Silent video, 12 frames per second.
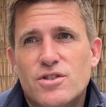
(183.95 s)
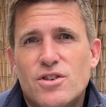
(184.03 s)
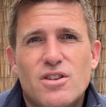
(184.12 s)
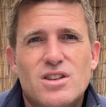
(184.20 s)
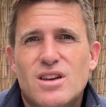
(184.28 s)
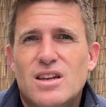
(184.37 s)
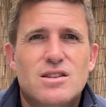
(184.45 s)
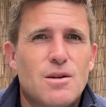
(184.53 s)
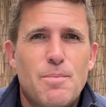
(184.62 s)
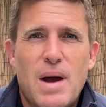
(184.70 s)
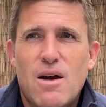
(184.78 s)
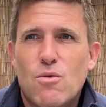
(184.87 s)
So it's
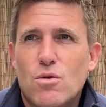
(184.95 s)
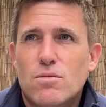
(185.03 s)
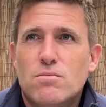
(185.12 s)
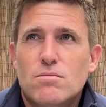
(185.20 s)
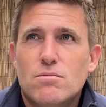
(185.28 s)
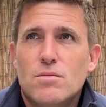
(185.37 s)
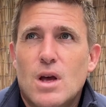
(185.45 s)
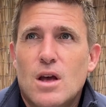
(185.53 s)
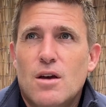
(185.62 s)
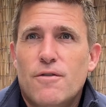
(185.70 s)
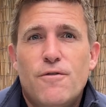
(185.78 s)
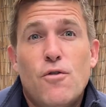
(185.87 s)
about
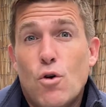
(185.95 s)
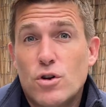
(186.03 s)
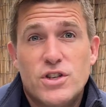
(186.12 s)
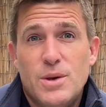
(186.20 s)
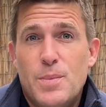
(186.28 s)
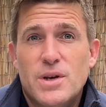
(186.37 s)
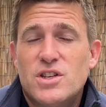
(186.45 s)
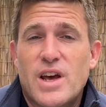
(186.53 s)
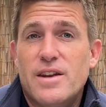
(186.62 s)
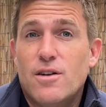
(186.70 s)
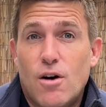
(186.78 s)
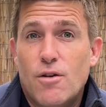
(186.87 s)

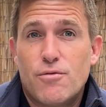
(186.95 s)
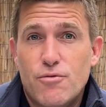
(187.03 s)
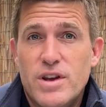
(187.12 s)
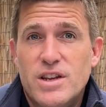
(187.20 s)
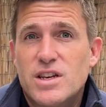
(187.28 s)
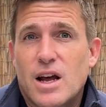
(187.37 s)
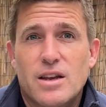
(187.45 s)
40% off retail.